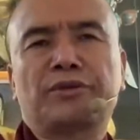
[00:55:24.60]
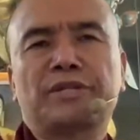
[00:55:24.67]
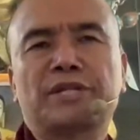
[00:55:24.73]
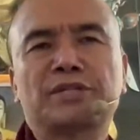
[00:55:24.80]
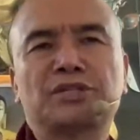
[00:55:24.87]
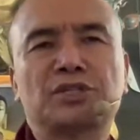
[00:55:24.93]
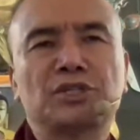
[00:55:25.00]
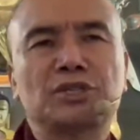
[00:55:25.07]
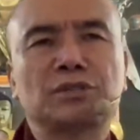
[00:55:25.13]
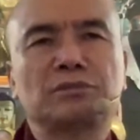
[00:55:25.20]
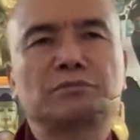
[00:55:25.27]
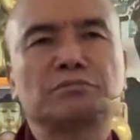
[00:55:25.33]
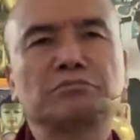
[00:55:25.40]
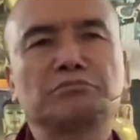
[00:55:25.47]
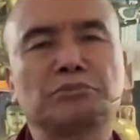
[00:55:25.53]

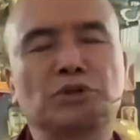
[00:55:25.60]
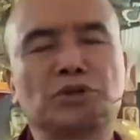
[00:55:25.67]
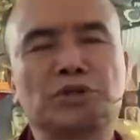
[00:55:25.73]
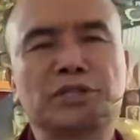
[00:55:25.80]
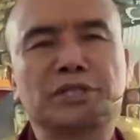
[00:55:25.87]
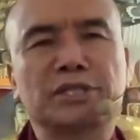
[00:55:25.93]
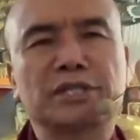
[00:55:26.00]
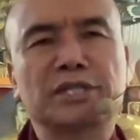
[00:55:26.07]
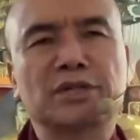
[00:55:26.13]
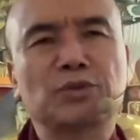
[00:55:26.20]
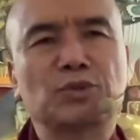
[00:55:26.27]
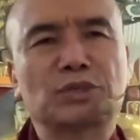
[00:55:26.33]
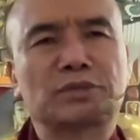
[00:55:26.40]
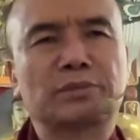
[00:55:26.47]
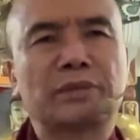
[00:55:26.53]
Renunciation,
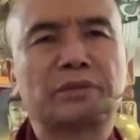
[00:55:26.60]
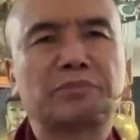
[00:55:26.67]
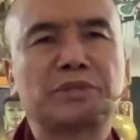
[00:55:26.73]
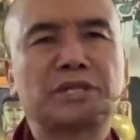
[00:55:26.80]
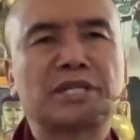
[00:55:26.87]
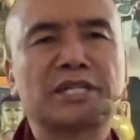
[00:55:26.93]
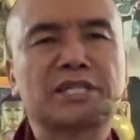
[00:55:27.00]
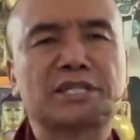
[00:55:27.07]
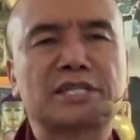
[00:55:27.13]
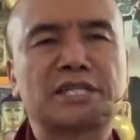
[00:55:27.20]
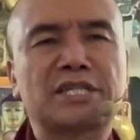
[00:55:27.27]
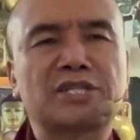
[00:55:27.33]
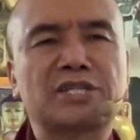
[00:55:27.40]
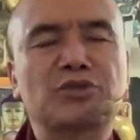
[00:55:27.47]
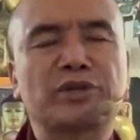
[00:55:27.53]
Bodhicitta, Vishma, and emptiness,
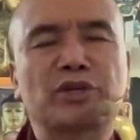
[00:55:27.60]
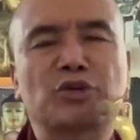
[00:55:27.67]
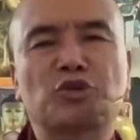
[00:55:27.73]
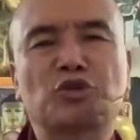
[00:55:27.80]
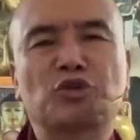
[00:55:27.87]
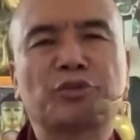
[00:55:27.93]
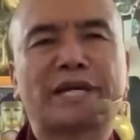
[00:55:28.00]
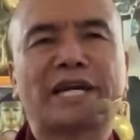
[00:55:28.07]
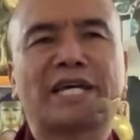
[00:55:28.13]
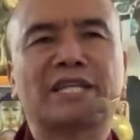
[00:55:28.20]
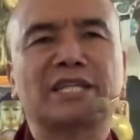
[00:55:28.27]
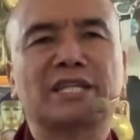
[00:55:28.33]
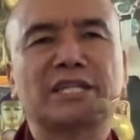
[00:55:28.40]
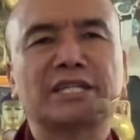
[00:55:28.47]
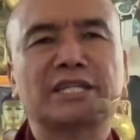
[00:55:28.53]
these three are going to be
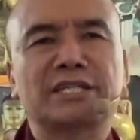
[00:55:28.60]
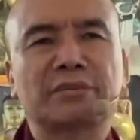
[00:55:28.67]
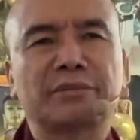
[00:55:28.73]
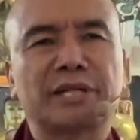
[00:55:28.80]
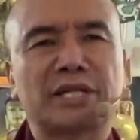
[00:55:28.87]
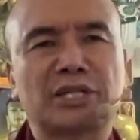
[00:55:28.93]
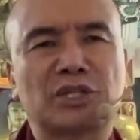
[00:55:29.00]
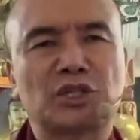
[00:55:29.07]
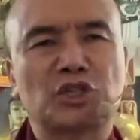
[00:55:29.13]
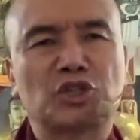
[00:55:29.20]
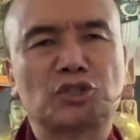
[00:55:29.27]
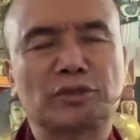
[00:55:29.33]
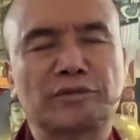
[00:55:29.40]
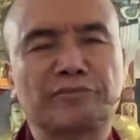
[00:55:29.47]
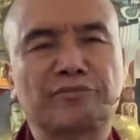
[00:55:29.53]
analytical
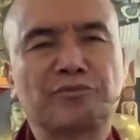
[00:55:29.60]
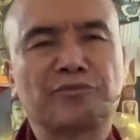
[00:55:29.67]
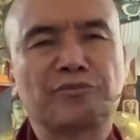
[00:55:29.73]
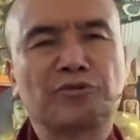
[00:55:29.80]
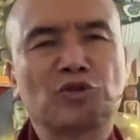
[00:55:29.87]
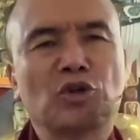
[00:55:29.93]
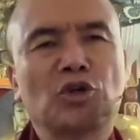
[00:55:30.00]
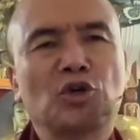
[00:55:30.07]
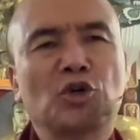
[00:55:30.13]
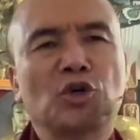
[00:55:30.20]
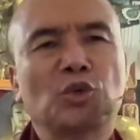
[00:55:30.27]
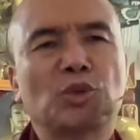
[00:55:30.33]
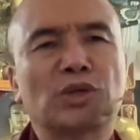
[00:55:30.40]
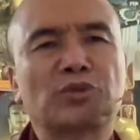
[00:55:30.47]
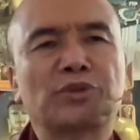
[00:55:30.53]
meditation.
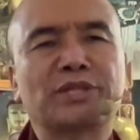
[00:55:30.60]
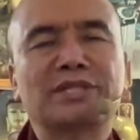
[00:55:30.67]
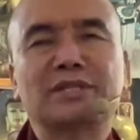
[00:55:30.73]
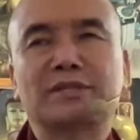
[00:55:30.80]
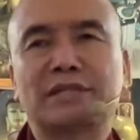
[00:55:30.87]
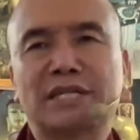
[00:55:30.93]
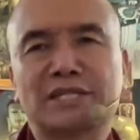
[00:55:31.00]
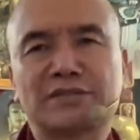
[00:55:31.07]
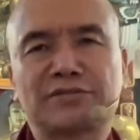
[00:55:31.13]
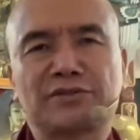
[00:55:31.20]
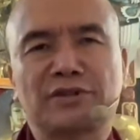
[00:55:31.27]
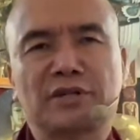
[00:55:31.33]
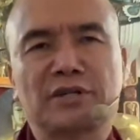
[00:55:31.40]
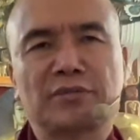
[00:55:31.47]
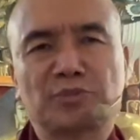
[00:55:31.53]
What we did thus
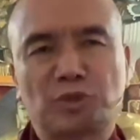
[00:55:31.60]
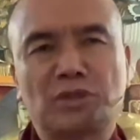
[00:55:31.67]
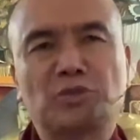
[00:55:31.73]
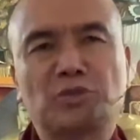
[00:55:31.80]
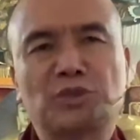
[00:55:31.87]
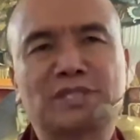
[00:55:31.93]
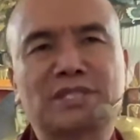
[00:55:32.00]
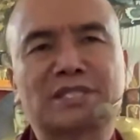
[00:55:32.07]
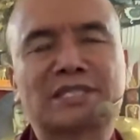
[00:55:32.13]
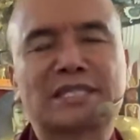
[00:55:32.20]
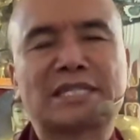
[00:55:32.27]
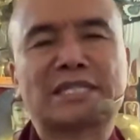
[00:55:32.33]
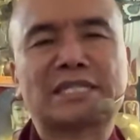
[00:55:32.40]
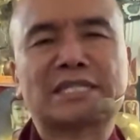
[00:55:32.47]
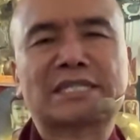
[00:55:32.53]
far, which
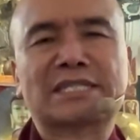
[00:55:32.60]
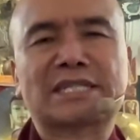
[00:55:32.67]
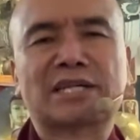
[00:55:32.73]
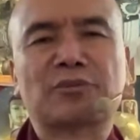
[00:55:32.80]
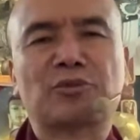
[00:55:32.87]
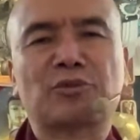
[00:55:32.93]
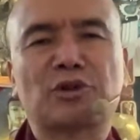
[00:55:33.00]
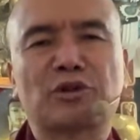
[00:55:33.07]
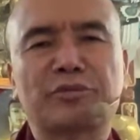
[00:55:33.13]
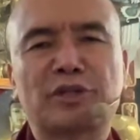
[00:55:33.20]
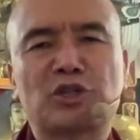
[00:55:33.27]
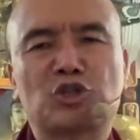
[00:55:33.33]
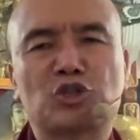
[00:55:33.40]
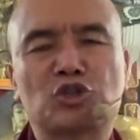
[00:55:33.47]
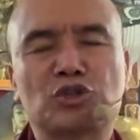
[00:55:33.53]
is the single point
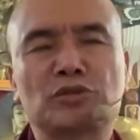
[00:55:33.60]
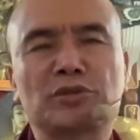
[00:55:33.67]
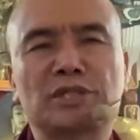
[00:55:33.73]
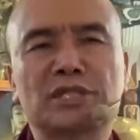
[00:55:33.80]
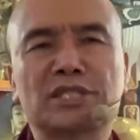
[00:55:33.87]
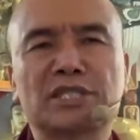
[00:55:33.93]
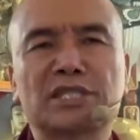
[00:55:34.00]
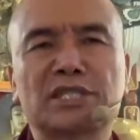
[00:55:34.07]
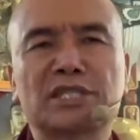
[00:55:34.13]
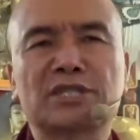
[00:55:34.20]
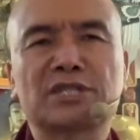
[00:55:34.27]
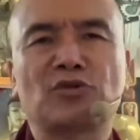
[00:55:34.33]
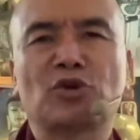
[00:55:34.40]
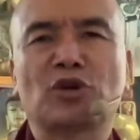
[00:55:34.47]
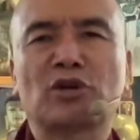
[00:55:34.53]
meditation, this is
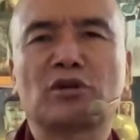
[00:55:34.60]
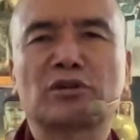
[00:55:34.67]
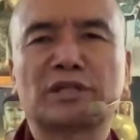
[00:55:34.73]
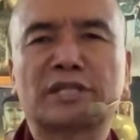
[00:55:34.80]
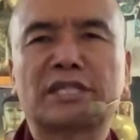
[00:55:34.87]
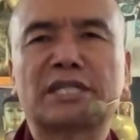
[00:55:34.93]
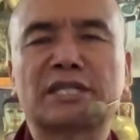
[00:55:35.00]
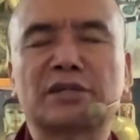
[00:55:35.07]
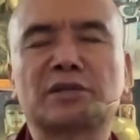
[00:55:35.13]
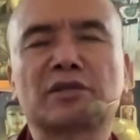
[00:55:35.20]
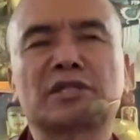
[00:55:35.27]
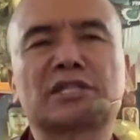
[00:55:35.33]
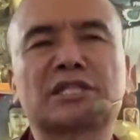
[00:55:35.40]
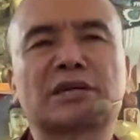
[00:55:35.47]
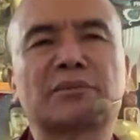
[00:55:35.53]
for the
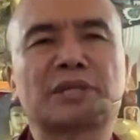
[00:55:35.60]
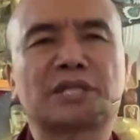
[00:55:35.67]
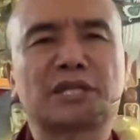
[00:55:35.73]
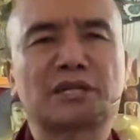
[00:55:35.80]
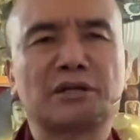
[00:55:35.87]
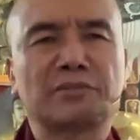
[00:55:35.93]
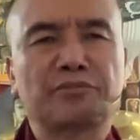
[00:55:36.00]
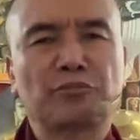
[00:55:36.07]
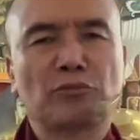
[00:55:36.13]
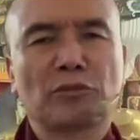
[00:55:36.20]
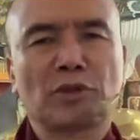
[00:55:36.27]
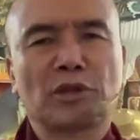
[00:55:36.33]
shamatha